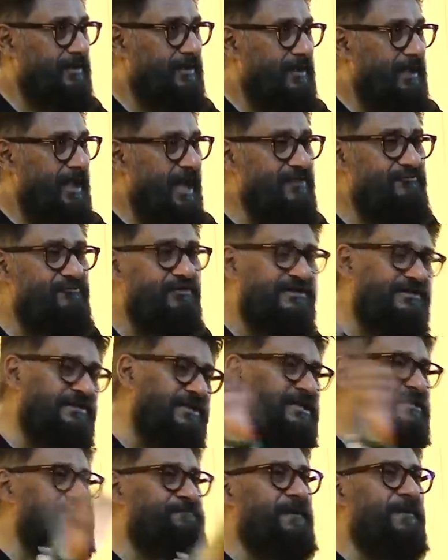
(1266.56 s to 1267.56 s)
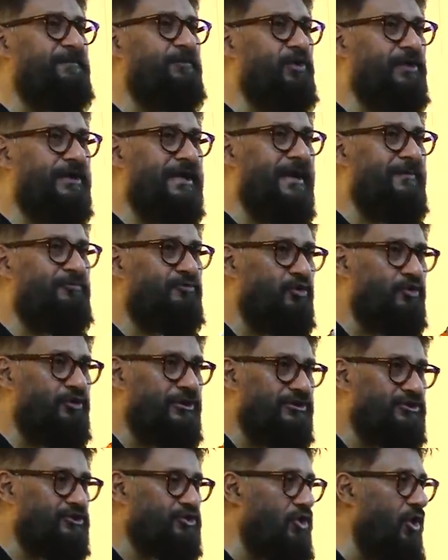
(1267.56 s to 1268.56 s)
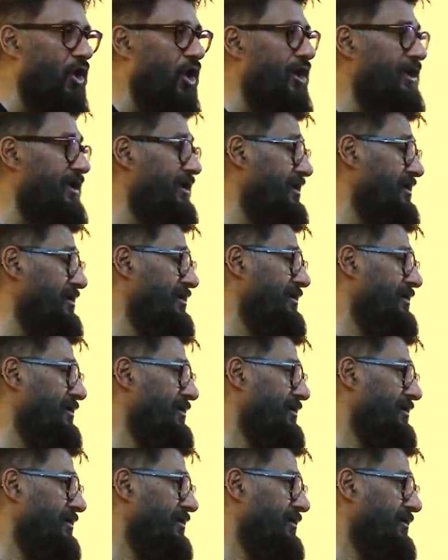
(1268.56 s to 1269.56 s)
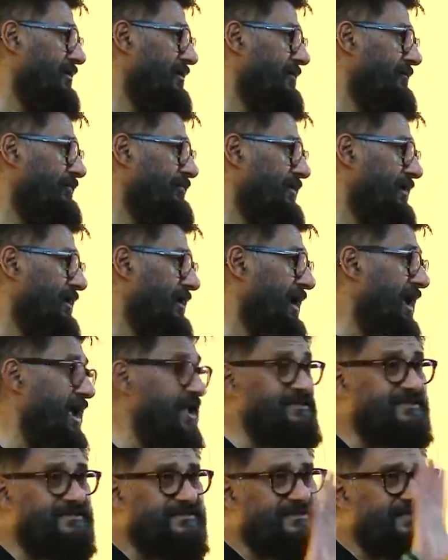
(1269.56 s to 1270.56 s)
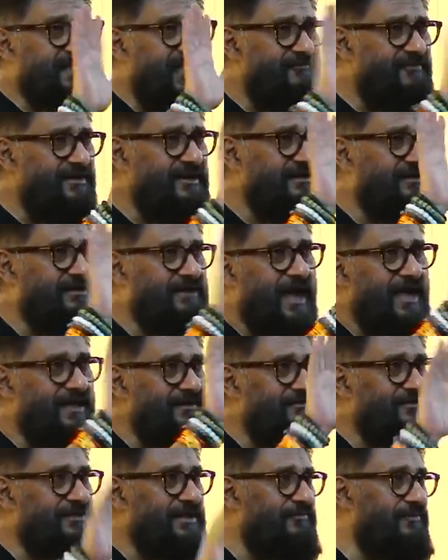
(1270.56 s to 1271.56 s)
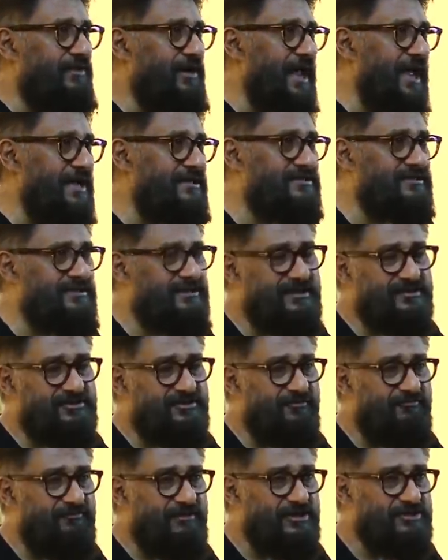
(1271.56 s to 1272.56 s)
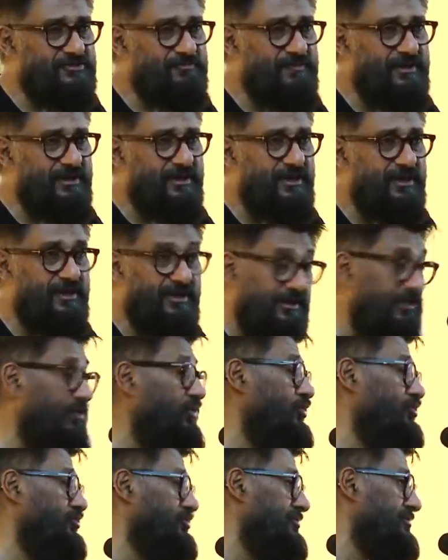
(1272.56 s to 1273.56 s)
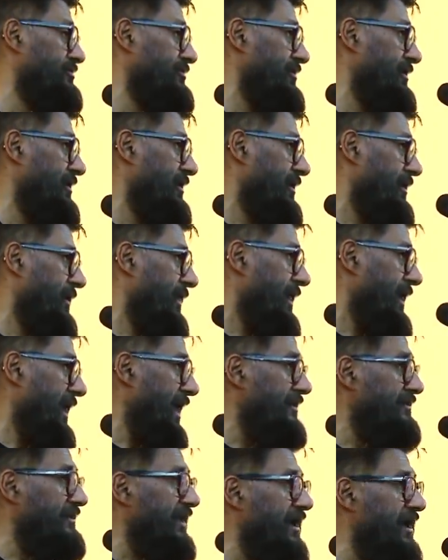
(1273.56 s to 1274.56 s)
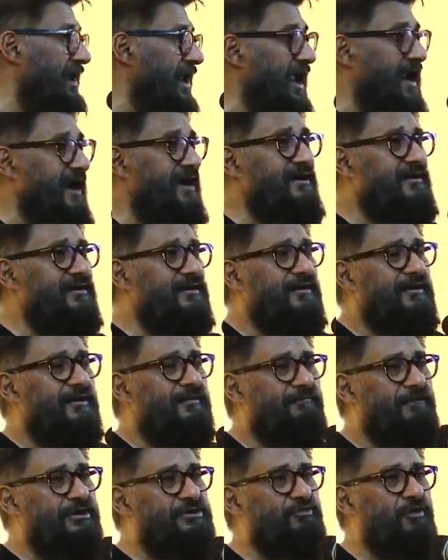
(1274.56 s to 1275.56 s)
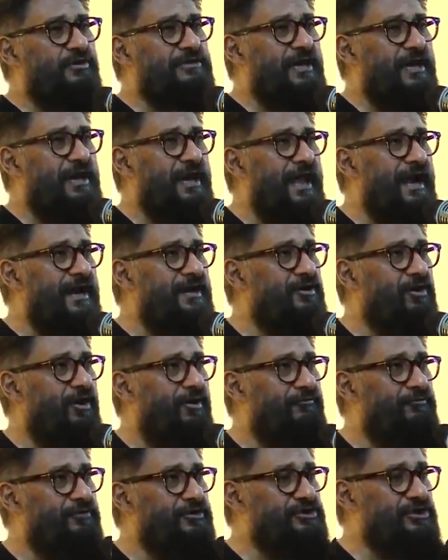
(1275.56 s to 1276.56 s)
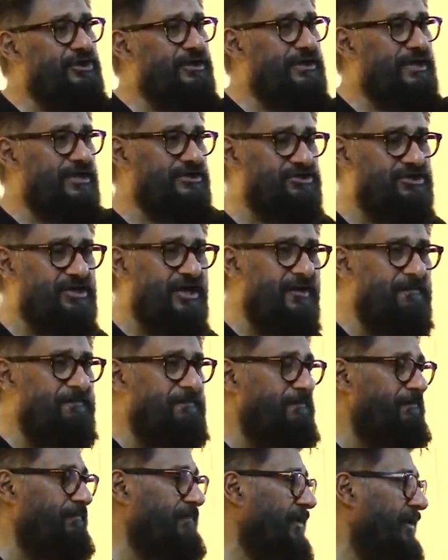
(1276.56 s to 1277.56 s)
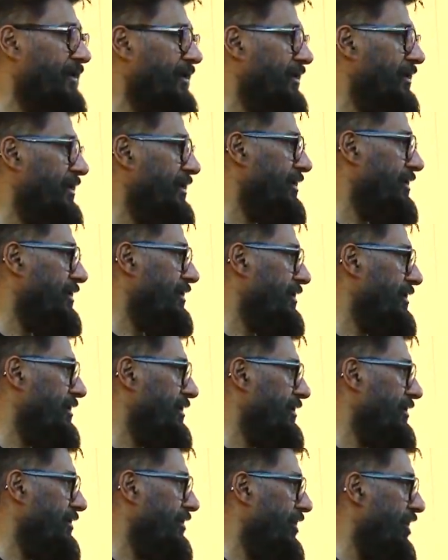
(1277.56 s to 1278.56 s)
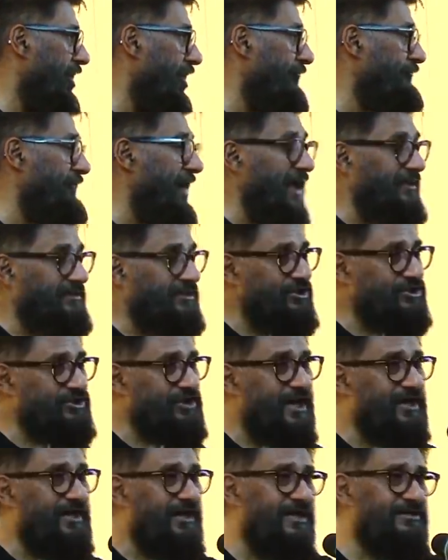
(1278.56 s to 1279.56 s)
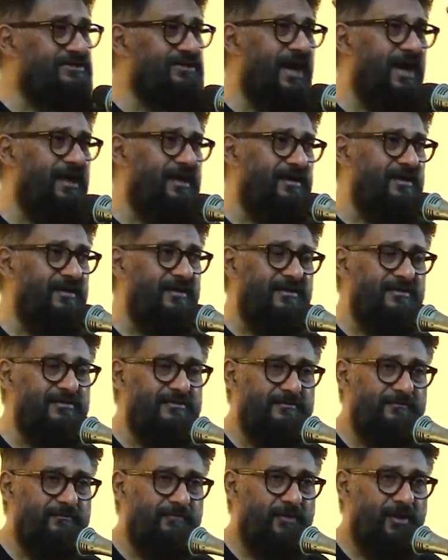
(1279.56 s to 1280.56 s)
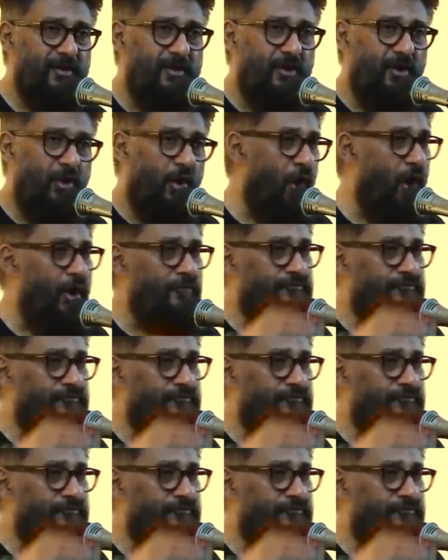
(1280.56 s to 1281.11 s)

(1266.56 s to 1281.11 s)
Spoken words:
and which these people came to destroy. And 7 times there were exodus of Kashmiri Hindus. And the land, which was a land of Rishi Kashyap, of Adi Shankaracharya, of